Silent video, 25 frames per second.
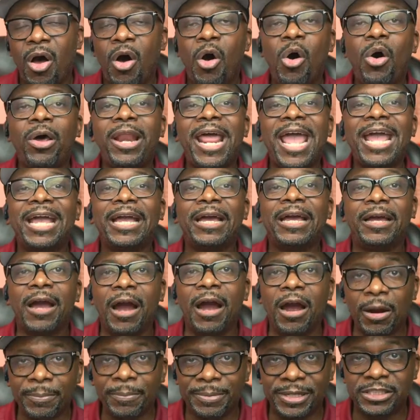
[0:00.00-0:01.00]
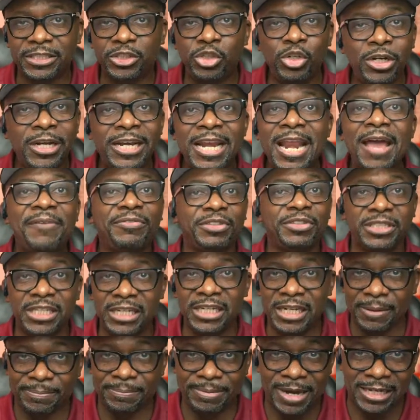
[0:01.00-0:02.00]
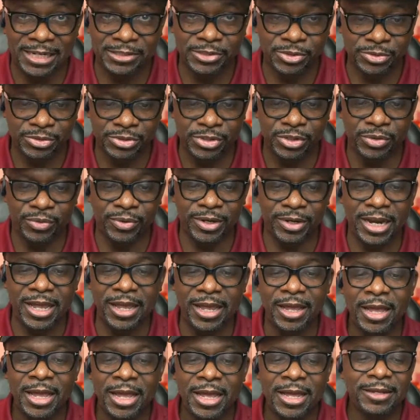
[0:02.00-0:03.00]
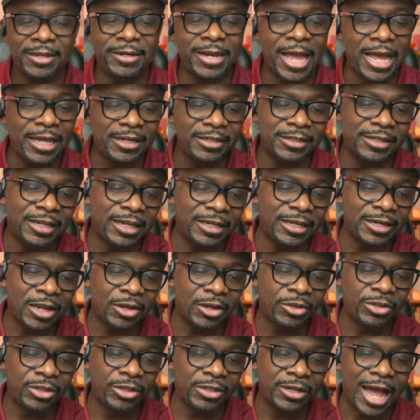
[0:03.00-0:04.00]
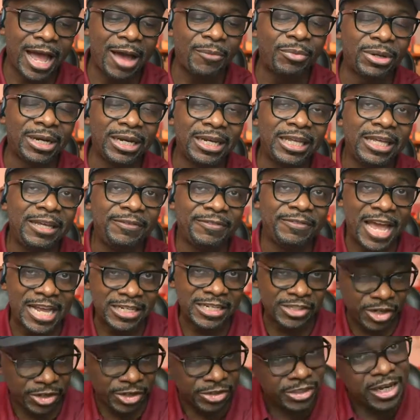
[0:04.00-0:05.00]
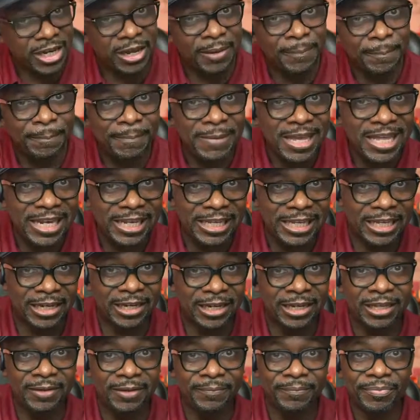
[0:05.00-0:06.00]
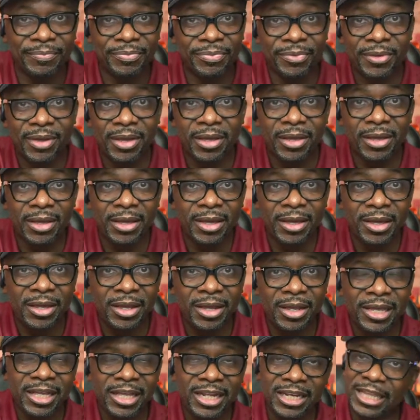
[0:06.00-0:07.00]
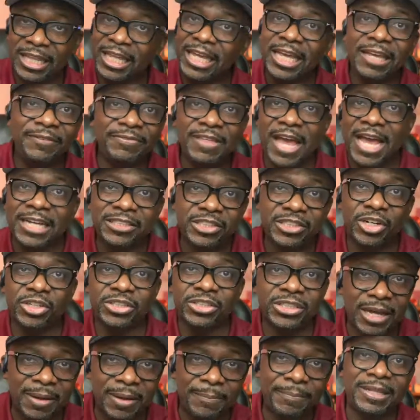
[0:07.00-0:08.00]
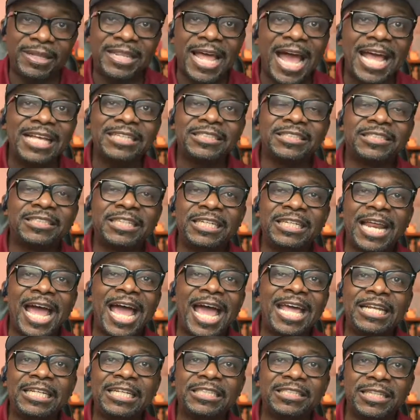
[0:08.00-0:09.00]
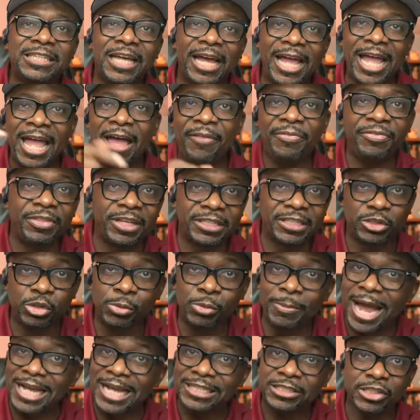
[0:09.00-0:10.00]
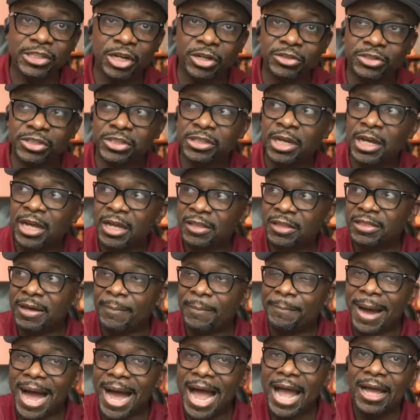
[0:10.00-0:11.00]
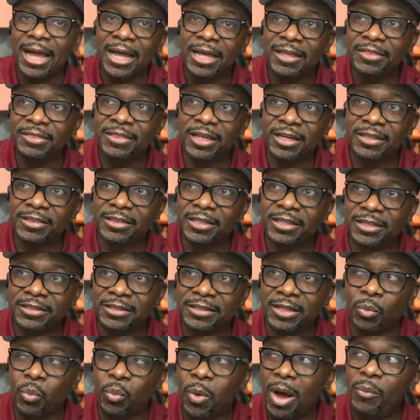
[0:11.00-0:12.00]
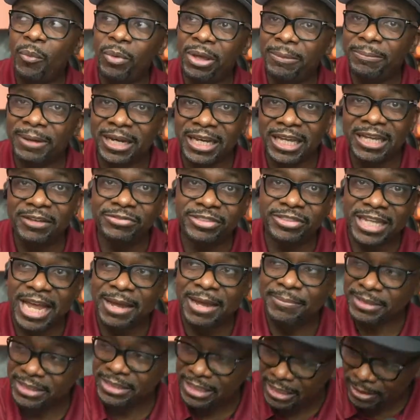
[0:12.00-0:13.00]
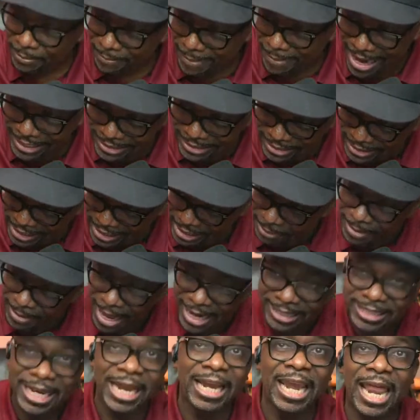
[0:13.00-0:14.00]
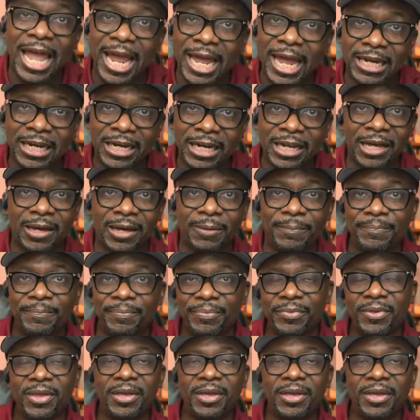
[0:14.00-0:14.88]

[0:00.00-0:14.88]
all that garbage. You never see the apostles doing that. That, that no, I would leave that church immediately. Leave that church. Um, that see, that is the ethics. You might search the by the the the what we believe statements, and it might seem like they landing up.